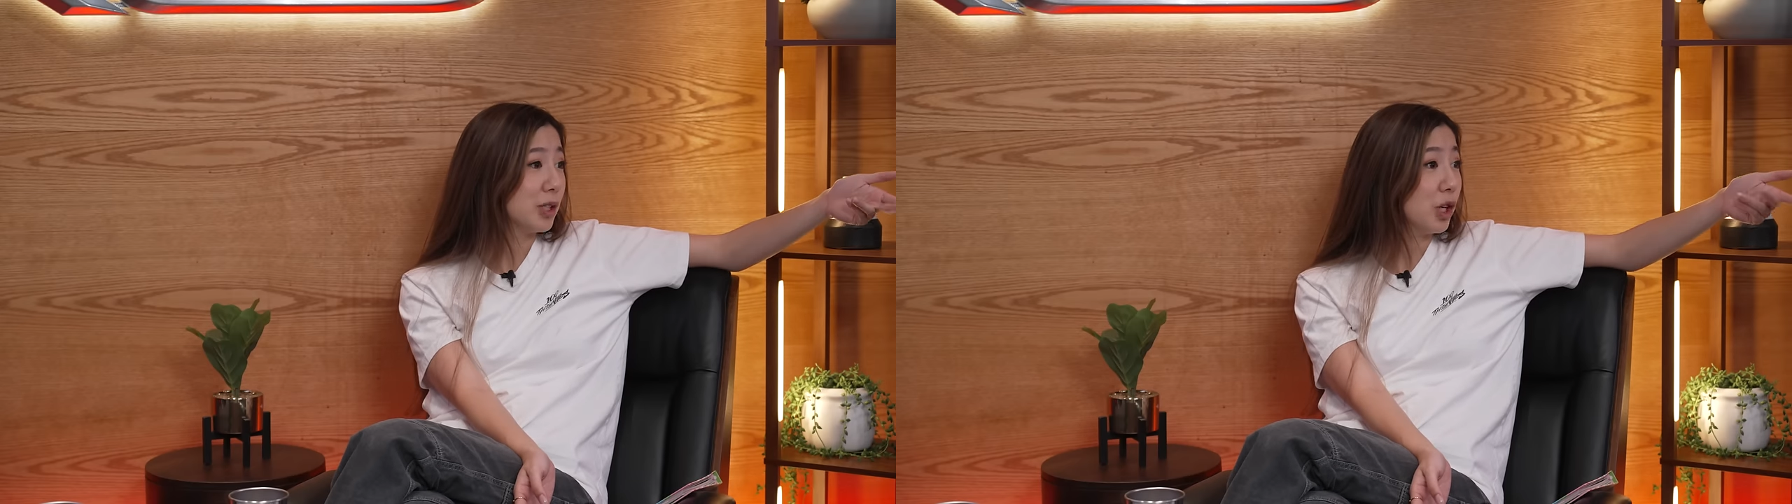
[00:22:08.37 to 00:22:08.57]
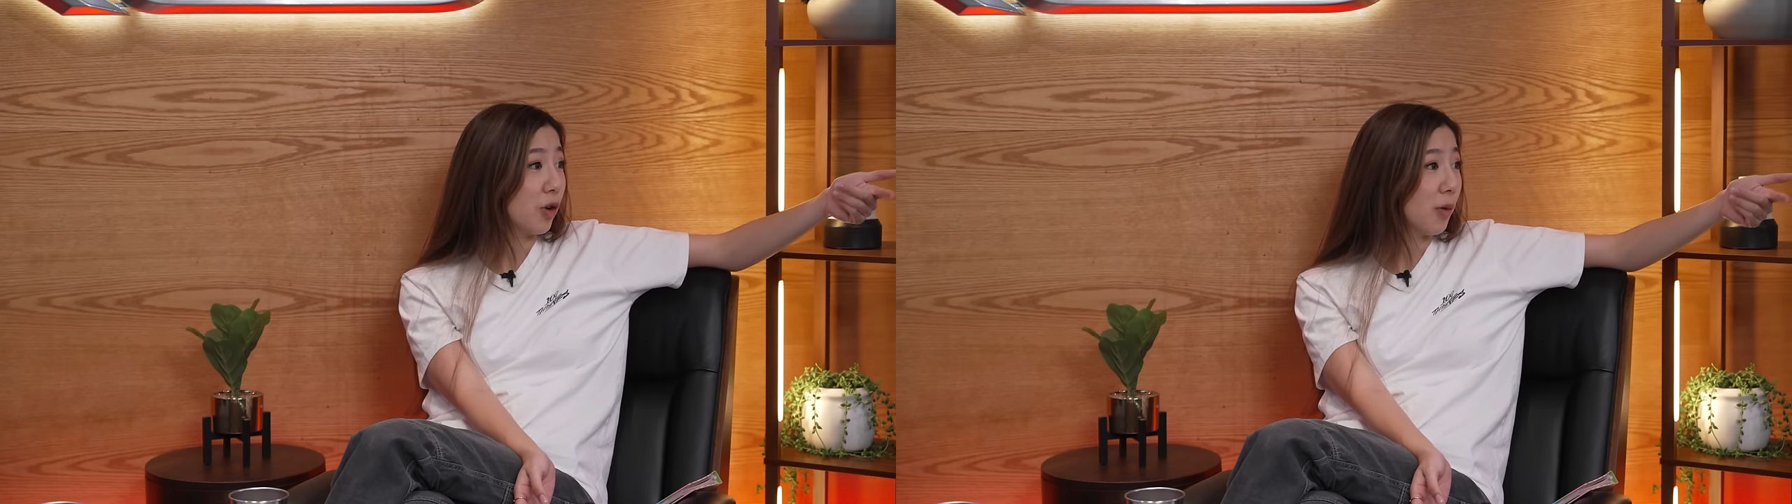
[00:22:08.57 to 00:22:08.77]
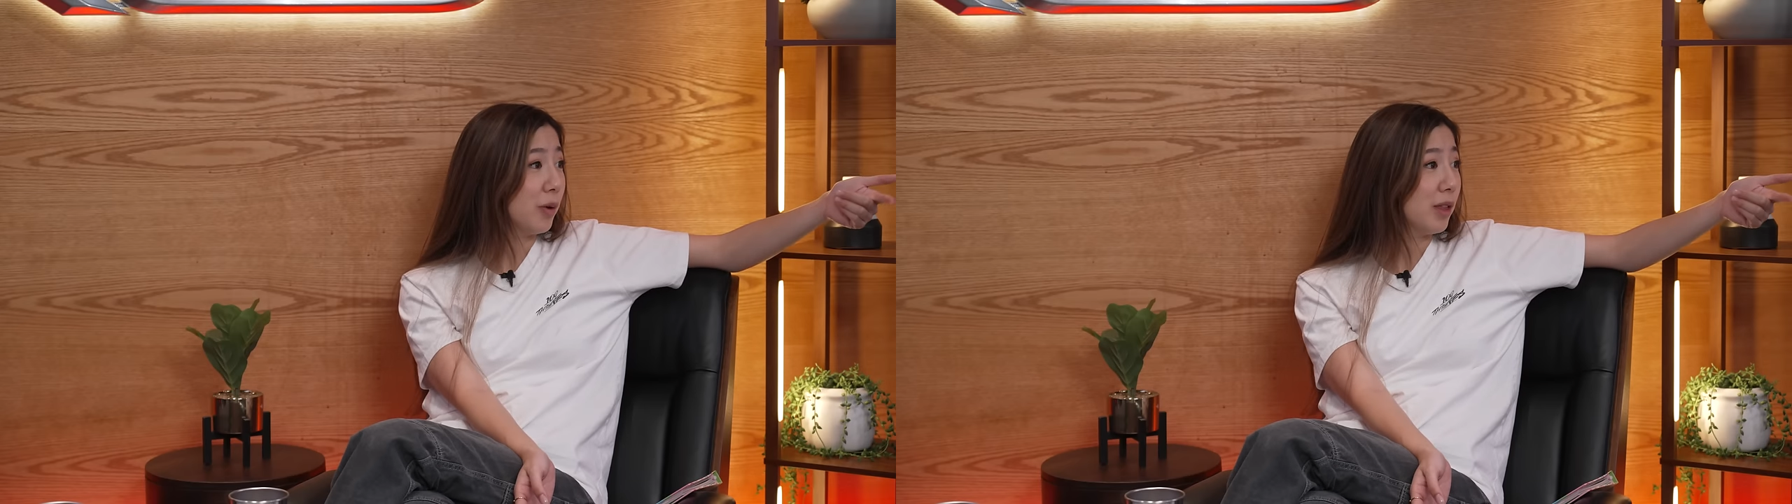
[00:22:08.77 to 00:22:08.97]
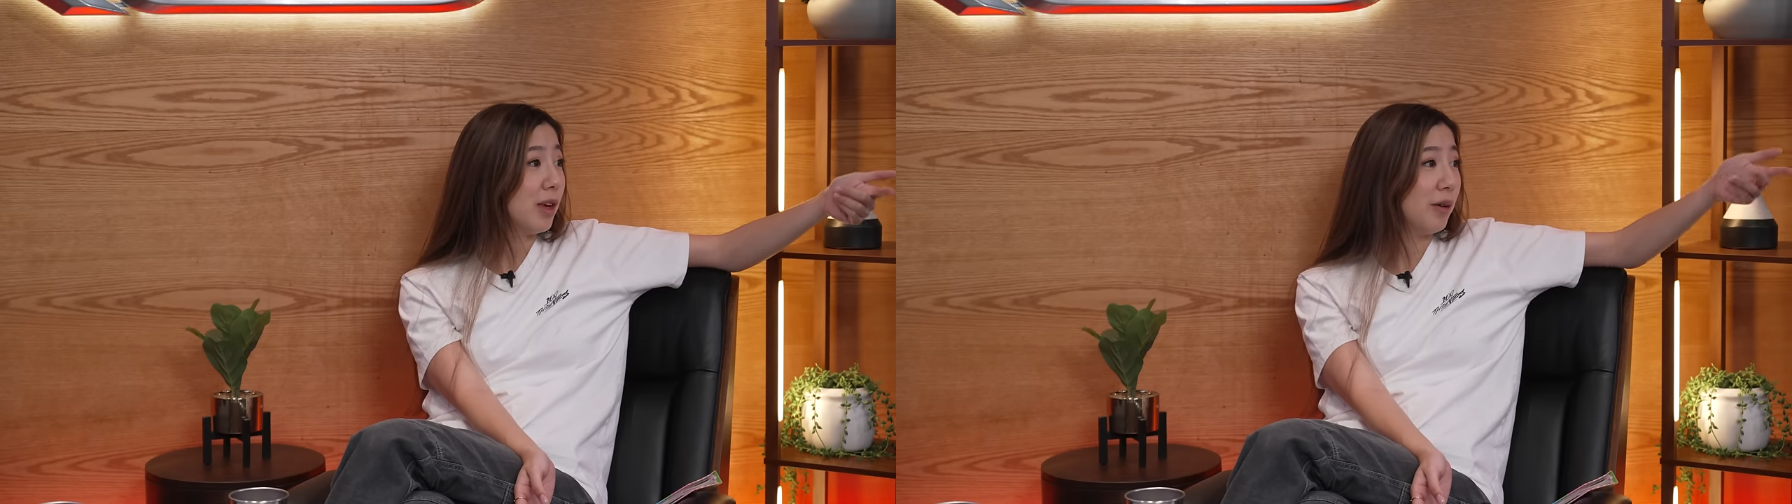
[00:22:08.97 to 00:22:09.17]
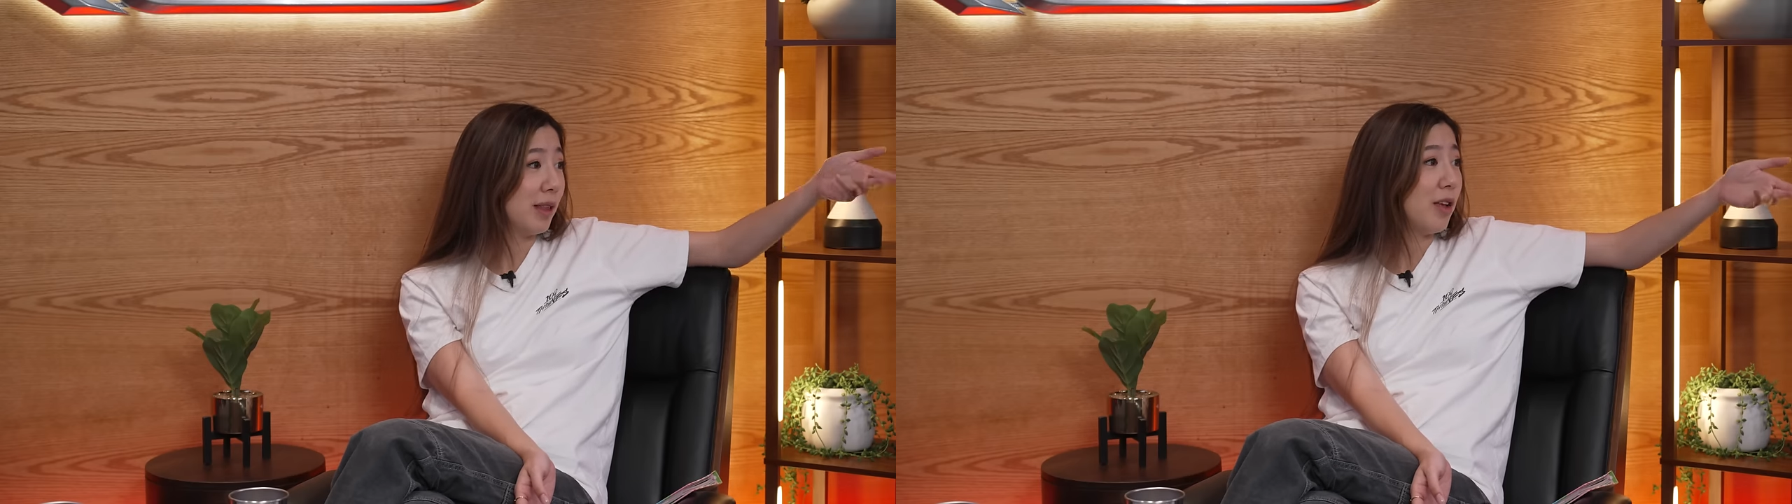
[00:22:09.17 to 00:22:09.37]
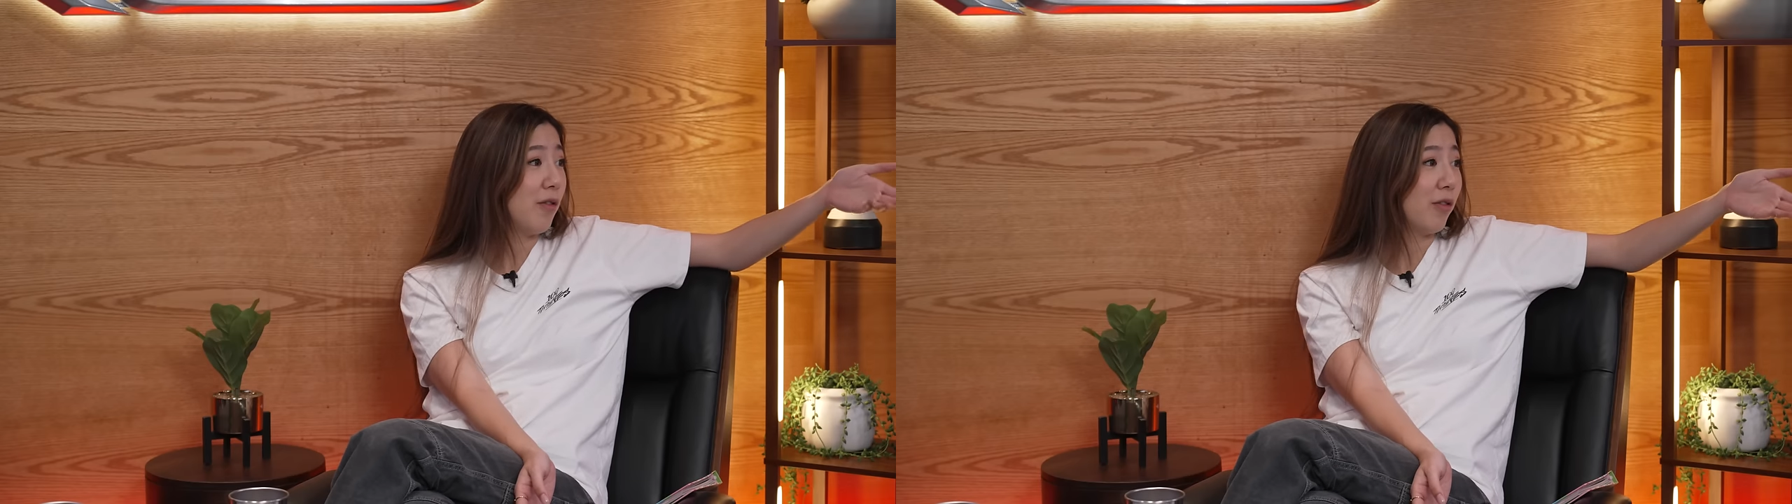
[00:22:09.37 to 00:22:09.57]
to Europe with you and that you